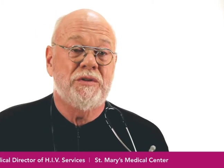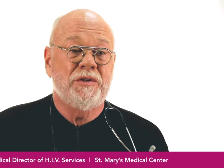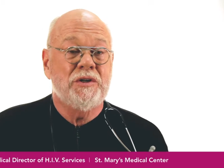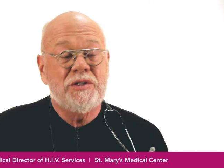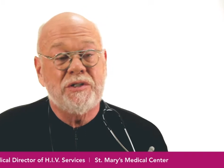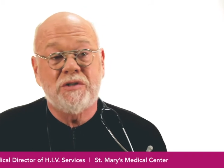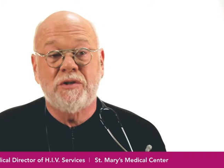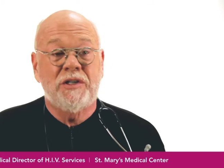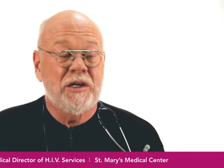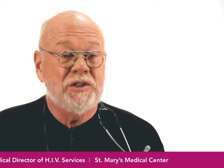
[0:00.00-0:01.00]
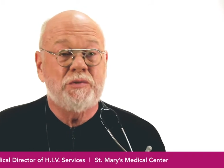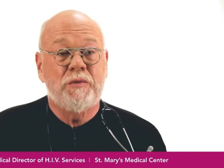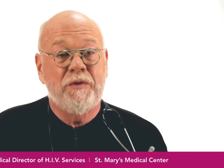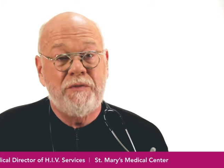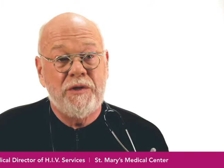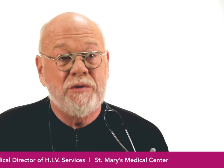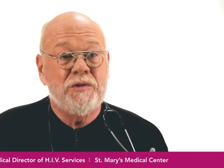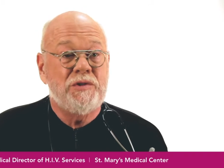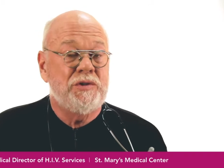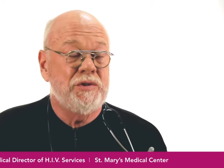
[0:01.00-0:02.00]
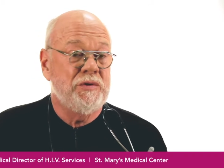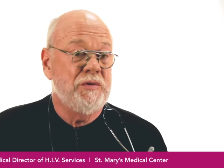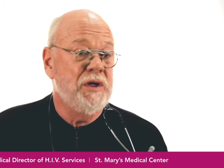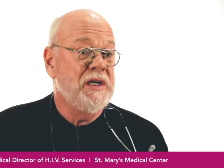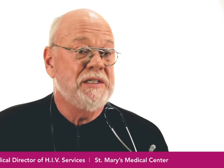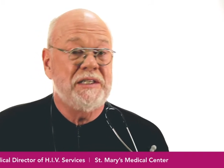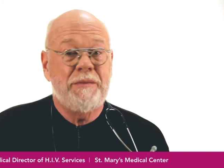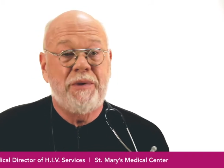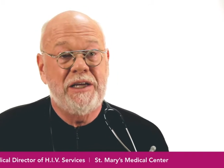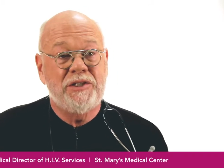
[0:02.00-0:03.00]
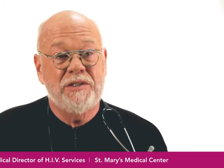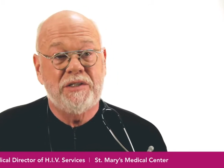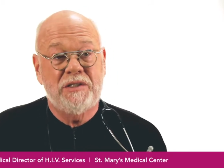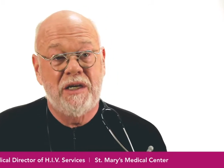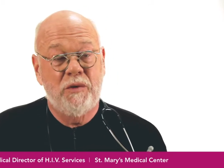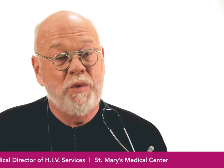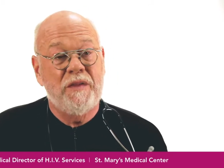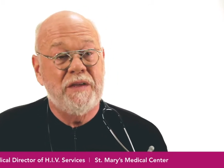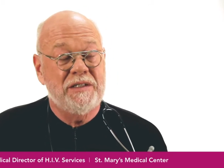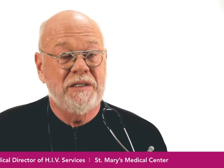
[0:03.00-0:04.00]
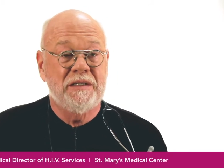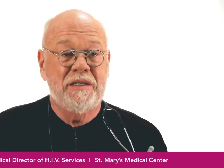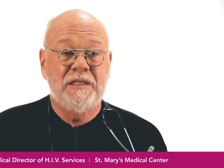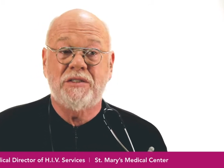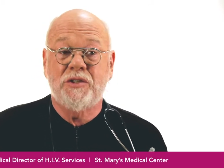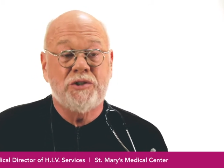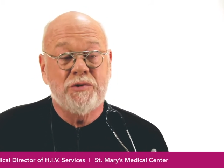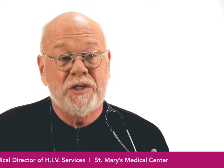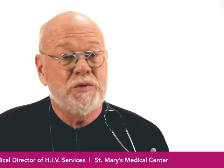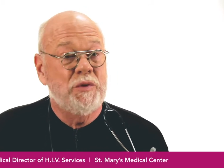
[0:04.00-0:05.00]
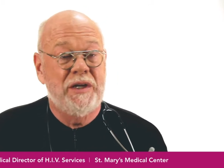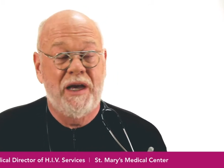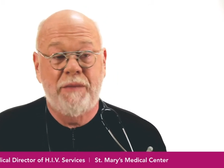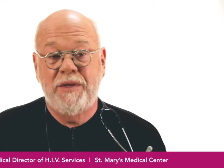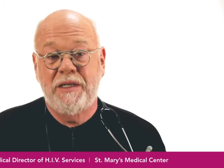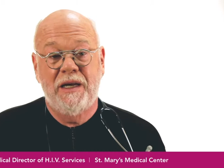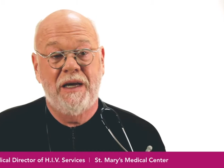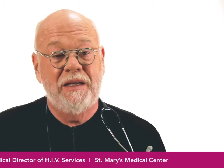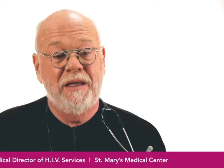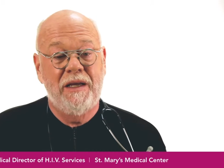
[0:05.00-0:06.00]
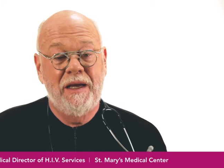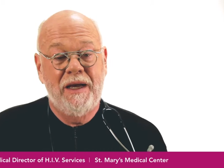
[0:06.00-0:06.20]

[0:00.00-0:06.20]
or nurses or doctors would refuse to see patients with this illness. Surgeries would not be done.